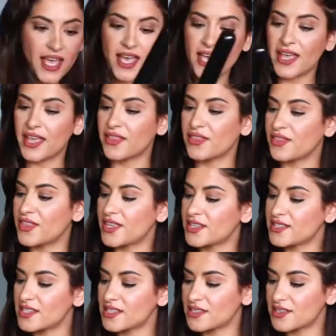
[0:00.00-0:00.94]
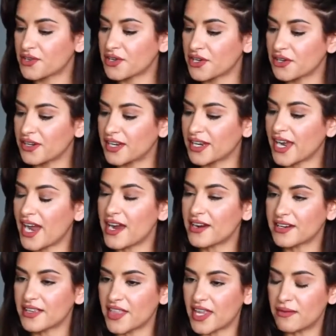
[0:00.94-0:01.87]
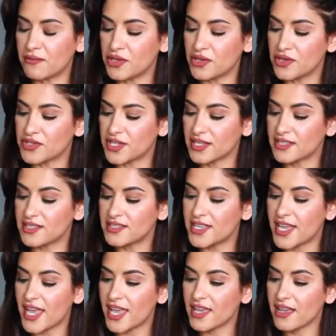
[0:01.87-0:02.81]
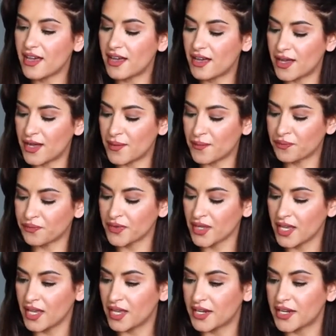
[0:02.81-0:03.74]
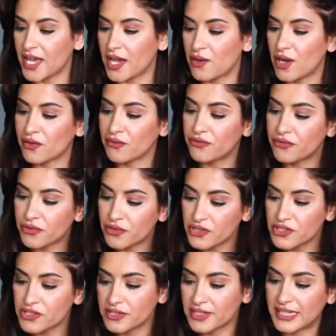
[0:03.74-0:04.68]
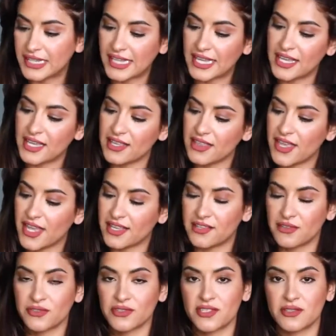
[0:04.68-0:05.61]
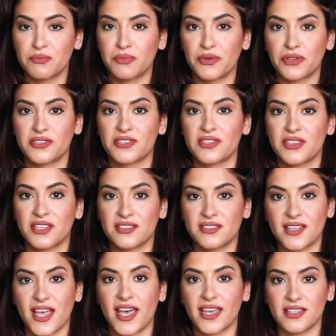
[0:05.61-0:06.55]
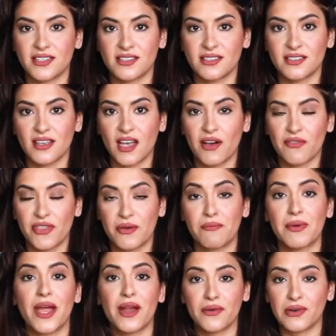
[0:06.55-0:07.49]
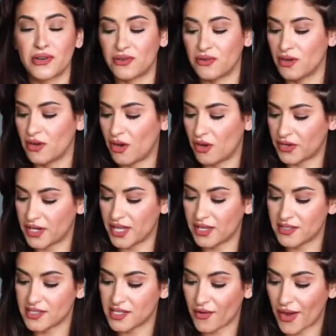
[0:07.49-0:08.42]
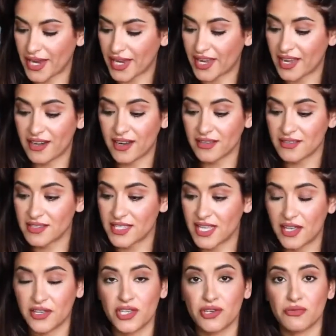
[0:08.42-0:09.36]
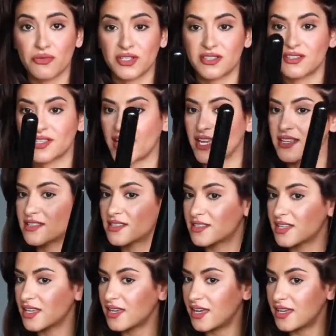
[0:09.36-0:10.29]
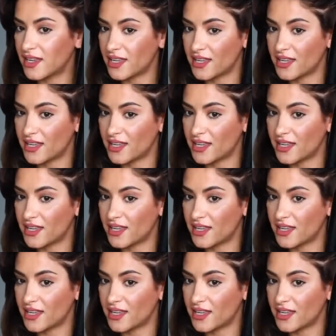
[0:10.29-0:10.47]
And this is the curling iron that I'm using today. Now, unfortunately, they don't put the size of the barrel on it, so I cannot tell you what size it